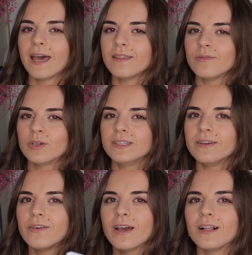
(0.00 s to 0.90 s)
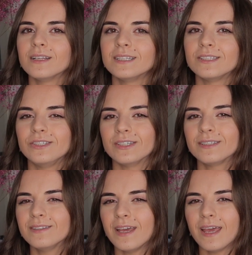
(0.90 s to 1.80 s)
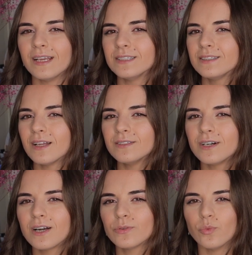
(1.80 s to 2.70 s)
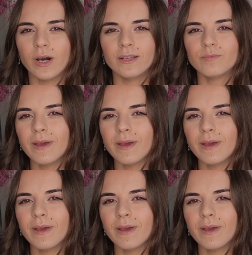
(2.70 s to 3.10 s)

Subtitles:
and the material is just a standard white